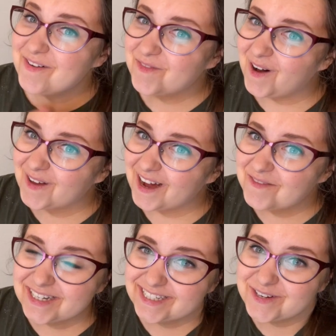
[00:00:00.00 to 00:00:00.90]

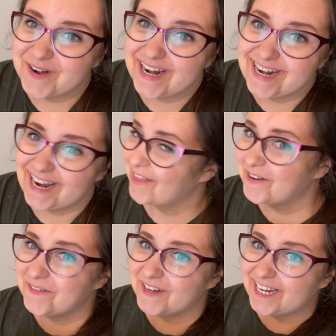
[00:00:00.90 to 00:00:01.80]
welcome to another
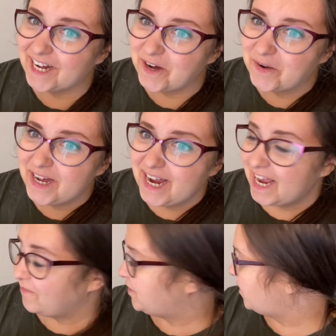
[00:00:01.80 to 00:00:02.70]
video.
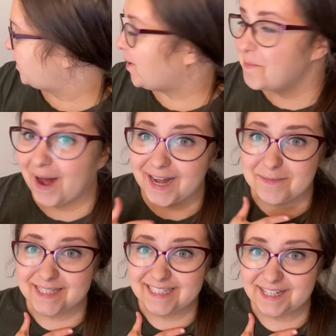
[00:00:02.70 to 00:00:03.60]
If you don't know, my name
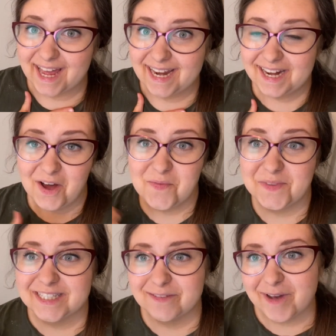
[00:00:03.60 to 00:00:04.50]
is Delane.
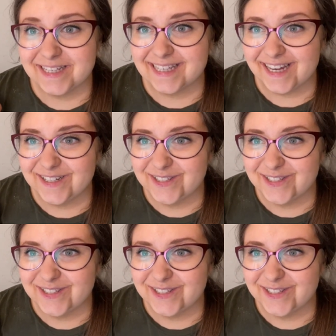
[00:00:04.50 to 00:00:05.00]
This is my son